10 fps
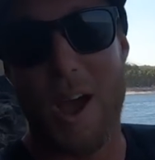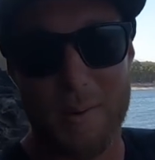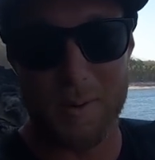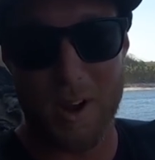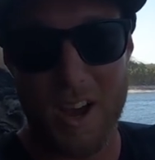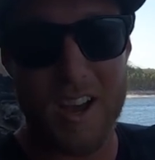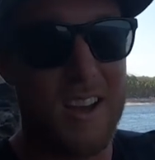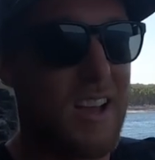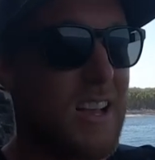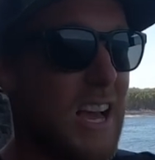to where we
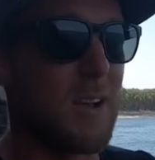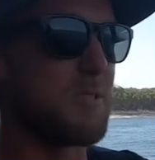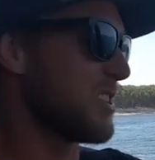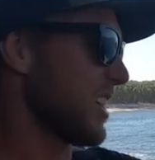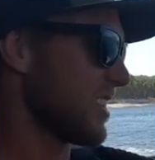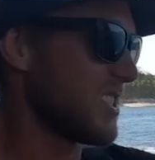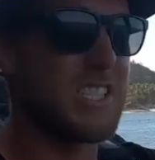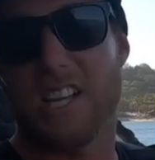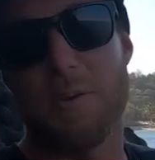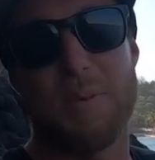were, and I'm just gonna
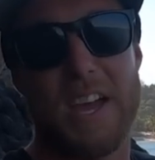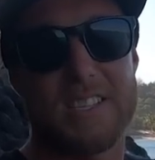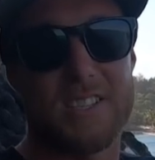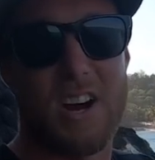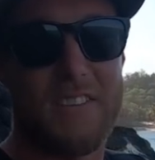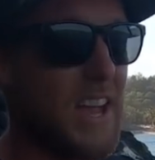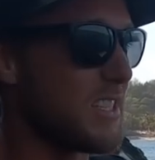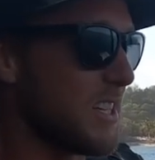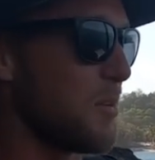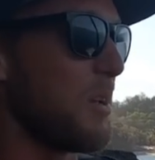sleep there tonight.
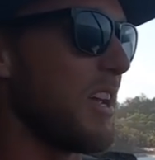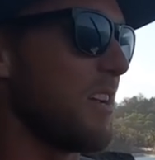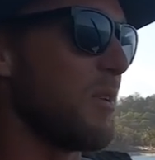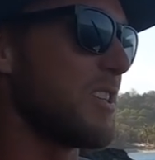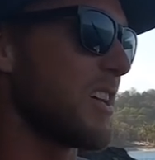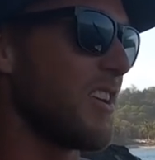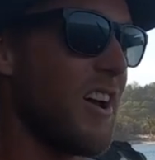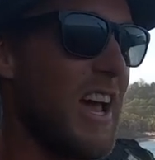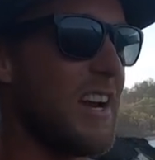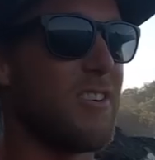That's gonna be it. But just gonna
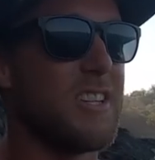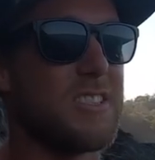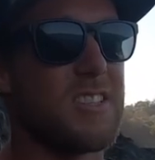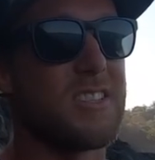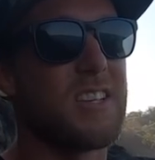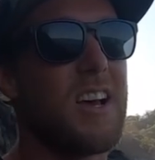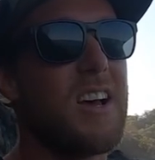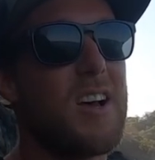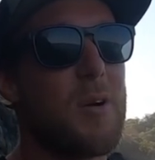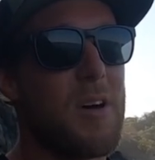go eat oysters.
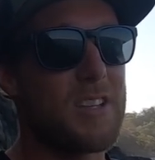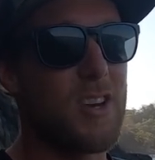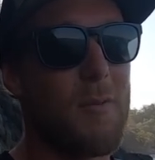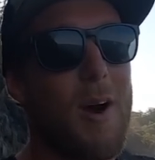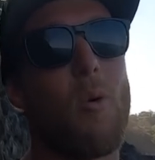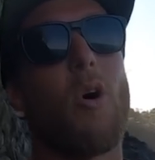By the time I